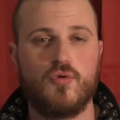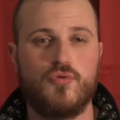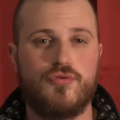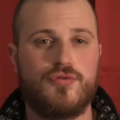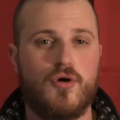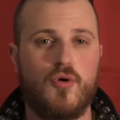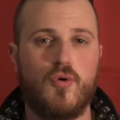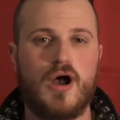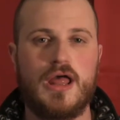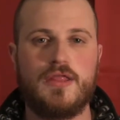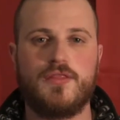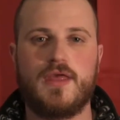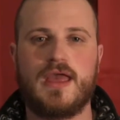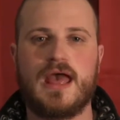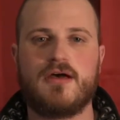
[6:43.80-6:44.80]
So
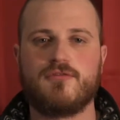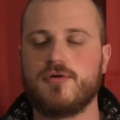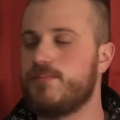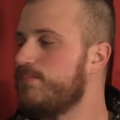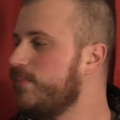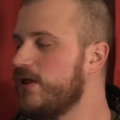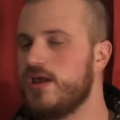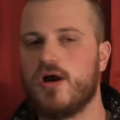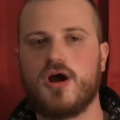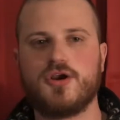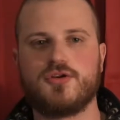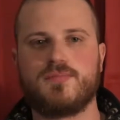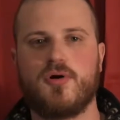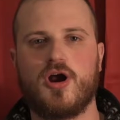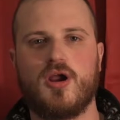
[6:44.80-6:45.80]
what? They have a PR
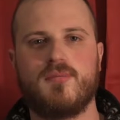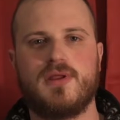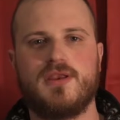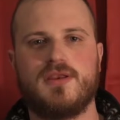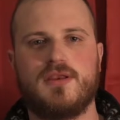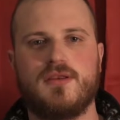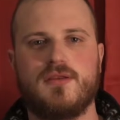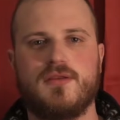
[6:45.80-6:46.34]
department,